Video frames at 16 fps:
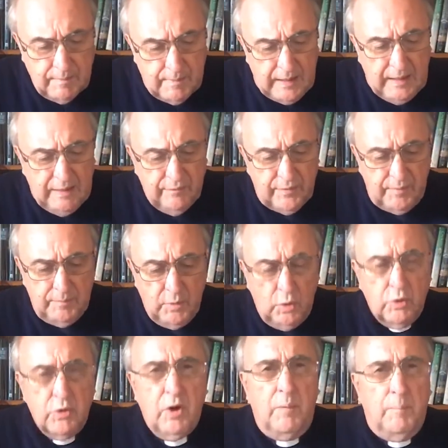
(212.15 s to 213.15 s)
even
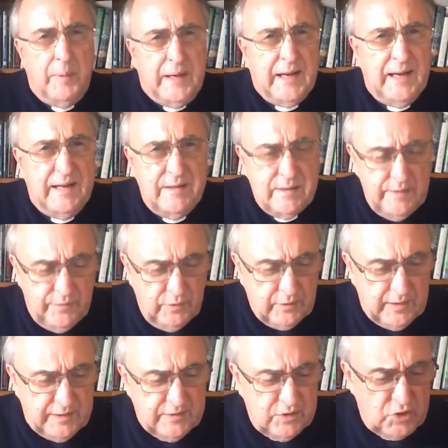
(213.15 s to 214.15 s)
more complicated, if you're
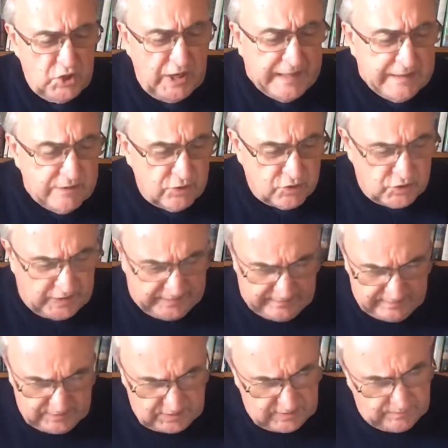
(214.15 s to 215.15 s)
going to change
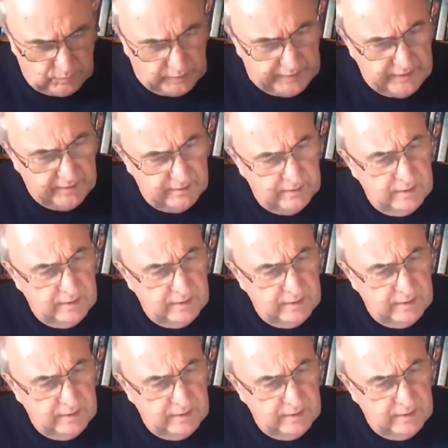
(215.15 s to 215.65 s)
trains somewhere,